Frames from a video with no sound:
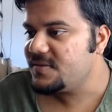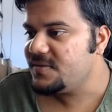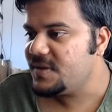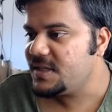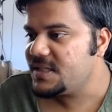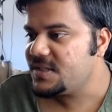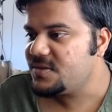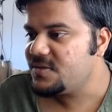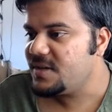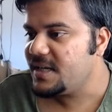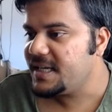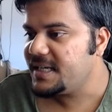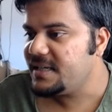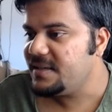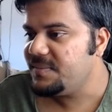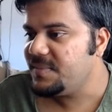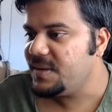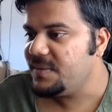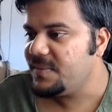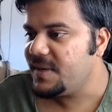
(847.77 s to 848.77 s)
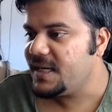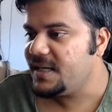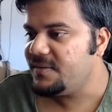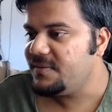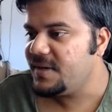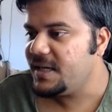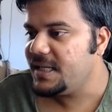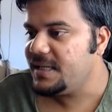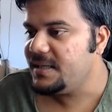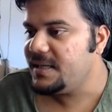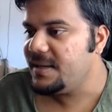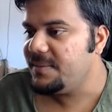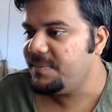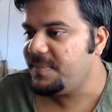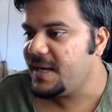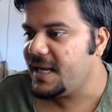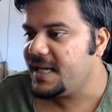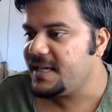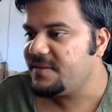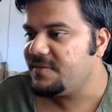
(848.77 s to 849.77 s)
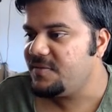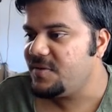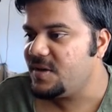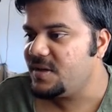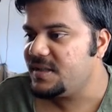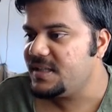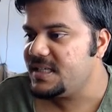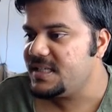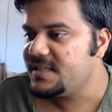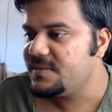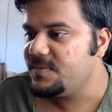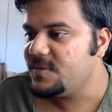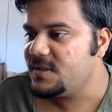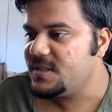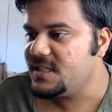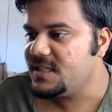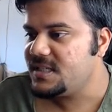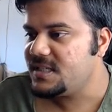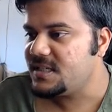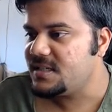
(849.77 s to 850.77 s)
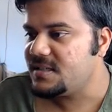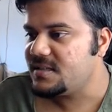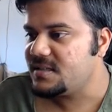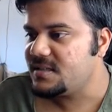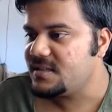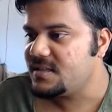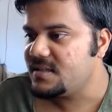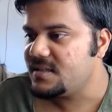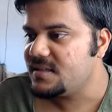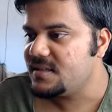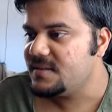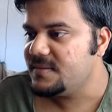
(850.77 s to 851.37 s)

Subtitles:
What should I keep in mind while applying for these positions?